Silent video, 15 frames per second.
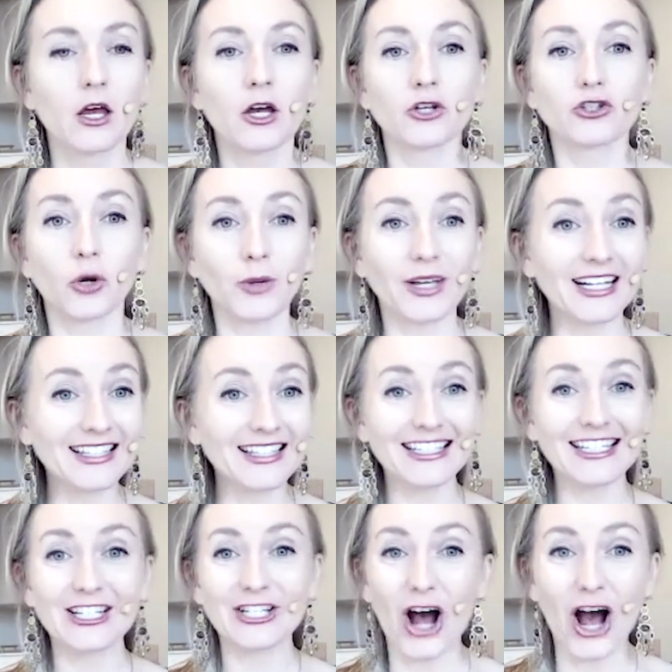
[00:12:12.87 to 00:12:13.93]
So it's
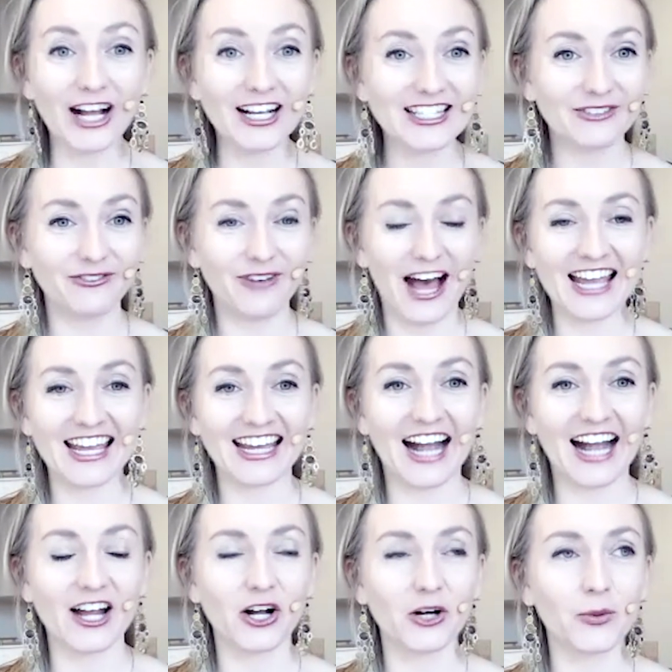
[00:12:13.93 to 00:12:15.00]
detoxifying.
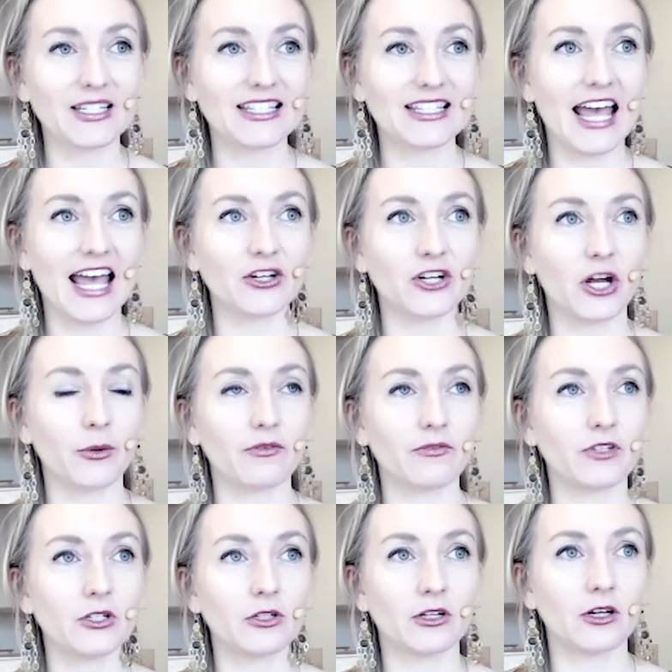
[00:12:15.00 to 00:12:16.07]
I always say, if
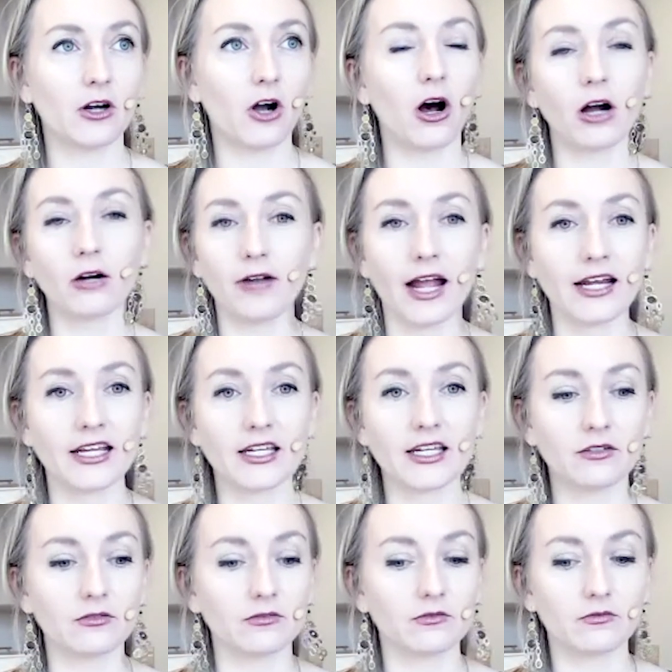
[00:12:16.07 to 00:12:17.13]
you're
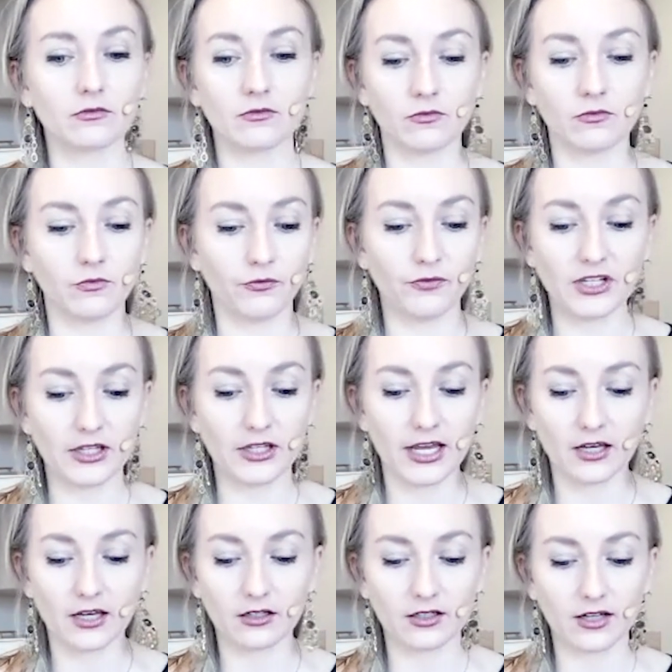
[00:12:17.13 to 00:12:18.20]
already
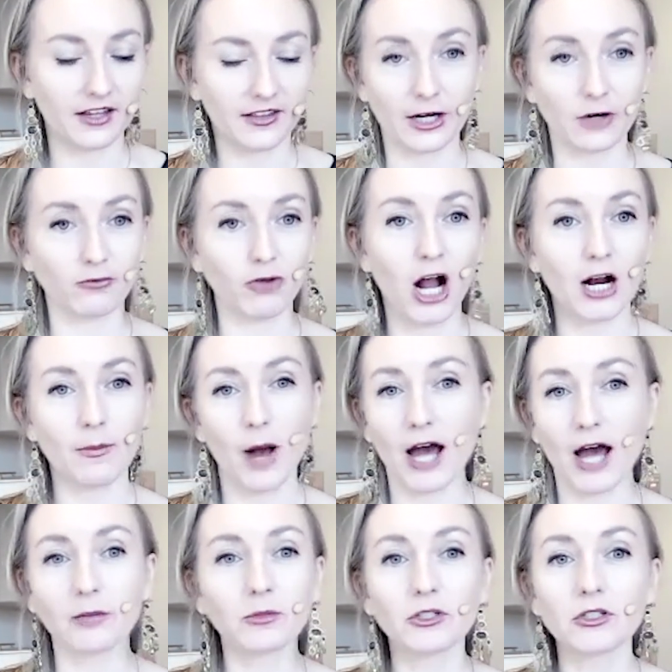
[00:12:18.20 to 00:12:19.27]
feeling like at rock
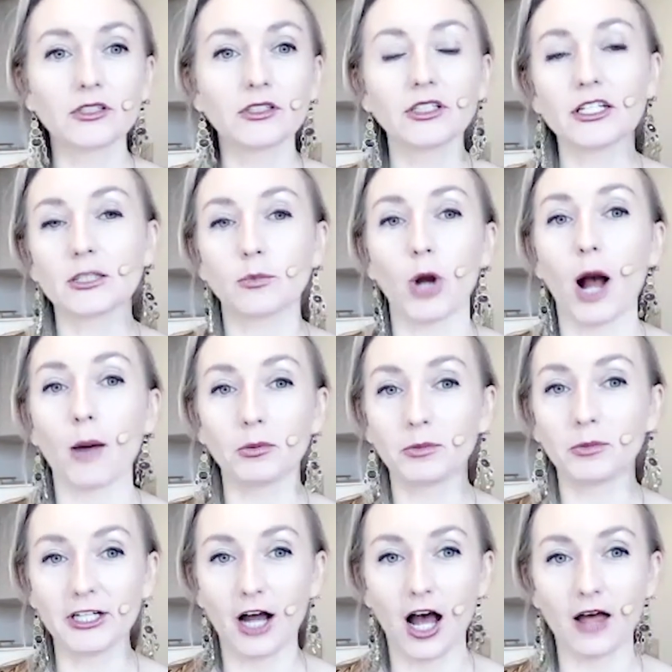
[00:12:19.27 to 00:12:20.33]
bottom, Kundalini is
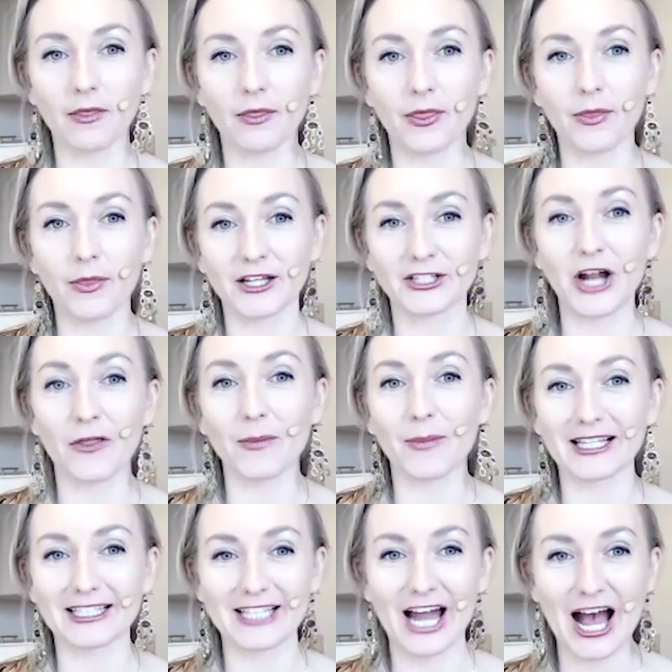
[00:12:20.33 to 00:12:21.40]
probably not, it's not the
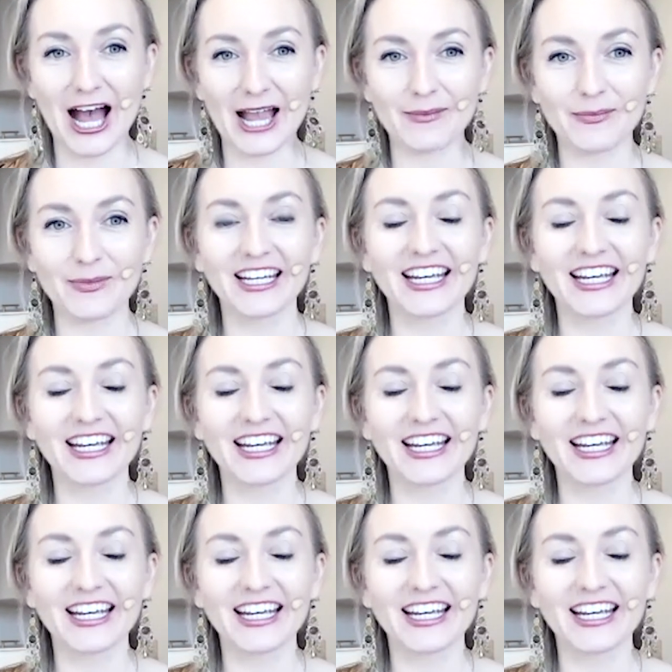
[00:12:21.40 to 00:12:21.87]
best time.